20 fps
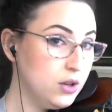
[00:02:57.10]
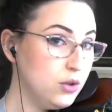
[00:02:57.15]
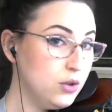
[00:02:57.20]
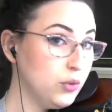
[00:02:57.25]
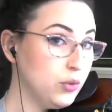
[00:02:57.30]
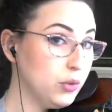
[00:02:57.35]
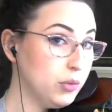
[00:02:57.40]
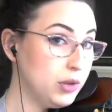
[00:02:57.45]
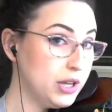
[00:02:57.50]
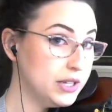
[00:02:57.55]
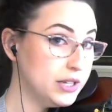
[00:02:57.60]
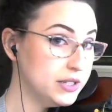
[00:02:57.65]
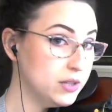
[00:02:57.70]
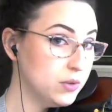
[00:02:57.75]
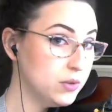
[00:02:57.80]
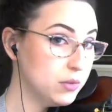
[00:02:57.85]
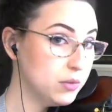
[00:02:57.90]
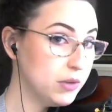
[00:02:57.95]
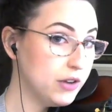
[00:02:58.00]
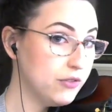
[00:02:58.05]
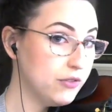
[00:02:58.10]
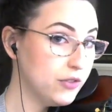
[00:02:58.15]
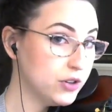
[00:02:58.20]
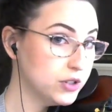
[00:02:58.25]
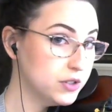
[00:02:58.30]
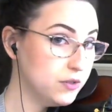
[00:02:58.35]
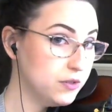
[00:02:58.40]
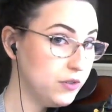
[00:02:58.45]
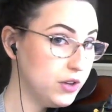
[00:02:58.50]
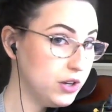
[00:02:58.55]
replace it with my
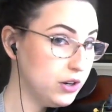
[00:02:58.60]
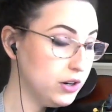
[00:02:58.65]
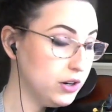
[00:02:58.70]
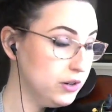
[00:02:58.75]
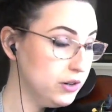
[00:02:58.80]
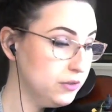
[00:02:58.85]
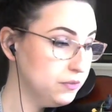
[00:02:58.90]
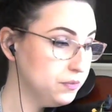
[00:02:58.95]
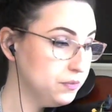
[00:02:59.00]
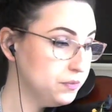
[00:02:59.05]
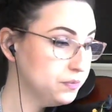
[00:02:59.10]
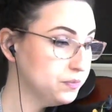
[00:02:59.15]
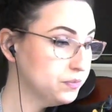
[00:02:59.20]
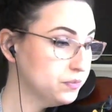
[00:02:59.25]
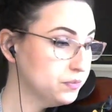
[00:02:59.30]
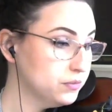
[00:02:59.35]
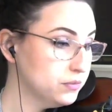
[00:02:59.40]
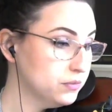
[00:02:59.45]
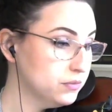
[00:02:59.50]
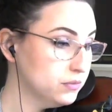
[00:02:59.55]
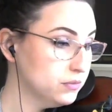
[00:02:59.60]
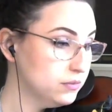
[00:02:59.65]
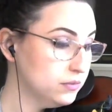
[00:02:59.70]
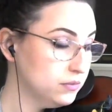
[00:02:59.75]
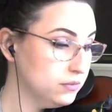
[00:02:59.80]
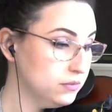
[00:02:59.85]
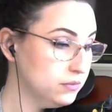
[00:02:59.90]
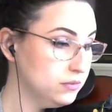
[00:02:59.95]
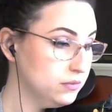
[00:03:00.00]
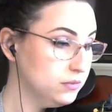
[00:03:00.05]
first finger,
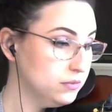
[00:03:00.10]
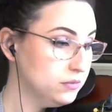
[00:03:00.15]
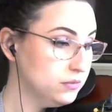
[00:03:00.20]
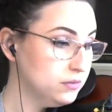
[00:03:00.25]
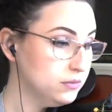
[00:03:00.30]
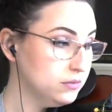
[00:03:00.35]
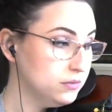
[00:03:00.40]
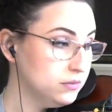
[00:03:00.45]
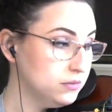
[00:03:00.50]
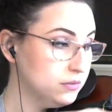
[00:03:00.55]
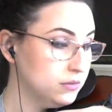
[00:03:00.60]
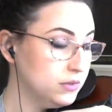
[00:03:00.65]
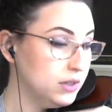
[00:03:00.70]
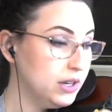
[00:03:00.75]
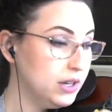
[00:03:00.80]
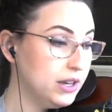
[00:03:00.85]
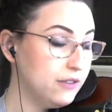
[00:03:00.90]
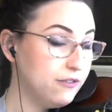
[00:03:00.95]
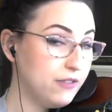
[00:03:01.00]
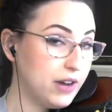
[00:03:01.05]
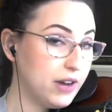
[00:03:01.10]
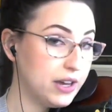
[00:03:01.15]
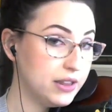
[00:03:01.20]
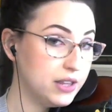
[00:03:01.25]
find